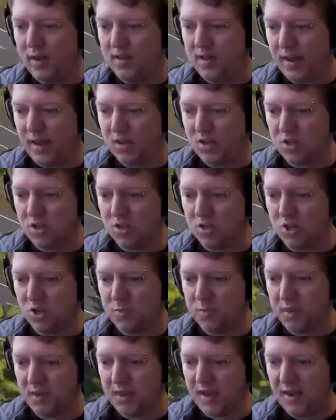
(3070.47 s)
to actually
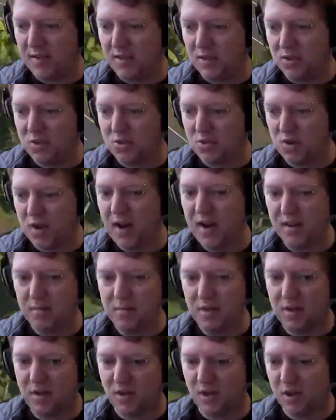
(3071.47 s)
duplicate this train
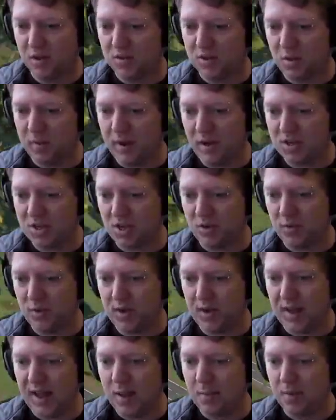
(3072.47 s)
because I'm actually
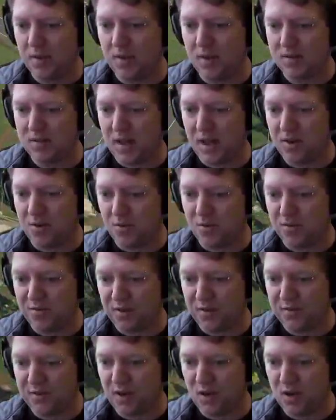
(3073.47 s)
really happy that it's
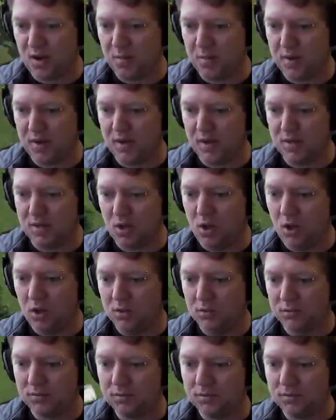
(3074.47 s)
159 meters long.